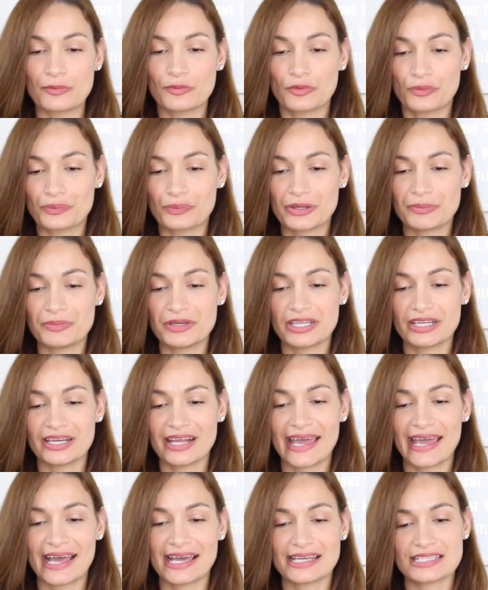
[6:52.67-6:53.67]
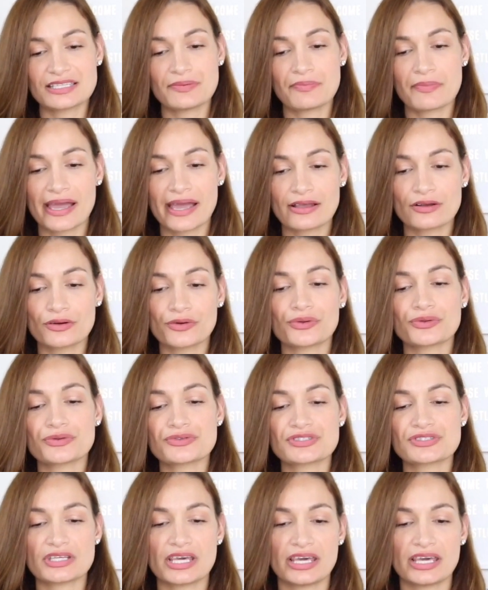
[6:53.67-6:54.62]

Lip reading: ribbon at Michael's,